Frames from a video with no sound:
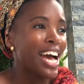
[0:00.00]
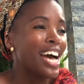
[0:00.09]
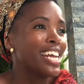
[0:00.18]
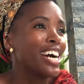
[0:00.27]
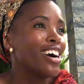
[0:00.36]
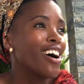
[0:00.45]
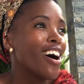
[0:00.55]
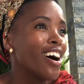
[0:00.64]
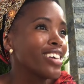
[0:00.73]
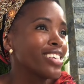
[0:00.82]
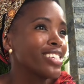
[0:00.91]
and I
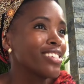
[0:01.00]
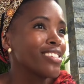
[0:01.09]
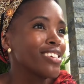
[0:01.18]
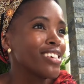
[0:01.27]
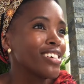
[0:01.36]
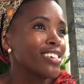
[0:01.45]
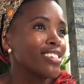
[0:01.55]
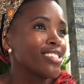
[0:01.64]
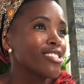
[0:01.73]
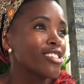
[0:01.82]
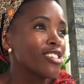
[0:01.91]
asked the
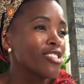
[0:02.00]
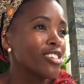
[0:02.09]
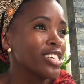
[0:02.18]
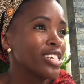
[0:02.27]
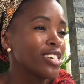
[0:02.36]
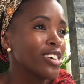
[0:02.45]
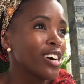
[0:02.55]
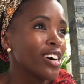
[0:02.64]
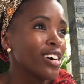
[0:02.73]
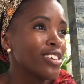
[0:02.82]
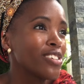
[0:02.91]
security
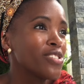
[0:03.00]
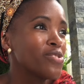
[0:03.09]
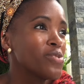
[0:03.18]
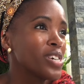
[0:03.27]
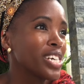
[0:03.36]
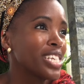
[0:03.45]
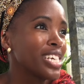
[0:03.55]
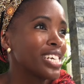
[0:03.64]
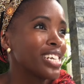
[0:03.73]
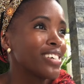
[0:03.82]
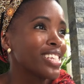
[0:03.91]
guard who works here,
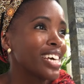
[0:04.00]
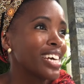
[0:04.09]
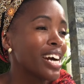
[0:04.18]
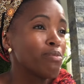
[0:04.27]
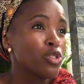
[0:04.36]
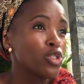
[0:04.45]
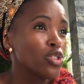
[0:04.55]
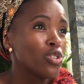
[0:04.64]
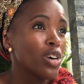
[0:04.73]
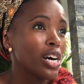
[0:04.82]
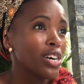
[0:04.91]
and I was like, I'm
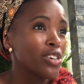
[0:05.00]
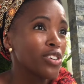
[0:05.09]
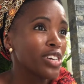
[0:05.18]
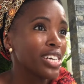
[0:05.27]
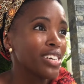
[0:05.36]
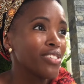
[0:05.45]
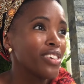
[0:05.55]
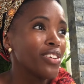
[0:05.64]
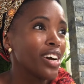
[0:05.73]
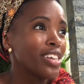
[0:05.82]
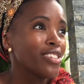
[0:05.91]
so hungry,
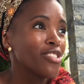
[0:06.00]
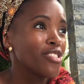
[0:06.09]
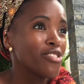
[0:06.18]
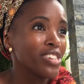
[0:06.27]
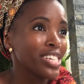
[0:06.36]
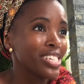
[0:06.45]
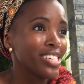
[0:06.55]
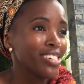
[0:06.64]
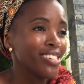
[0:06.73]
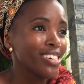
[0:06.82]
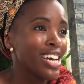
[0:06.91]
I don't know what to
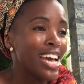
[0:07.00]
do.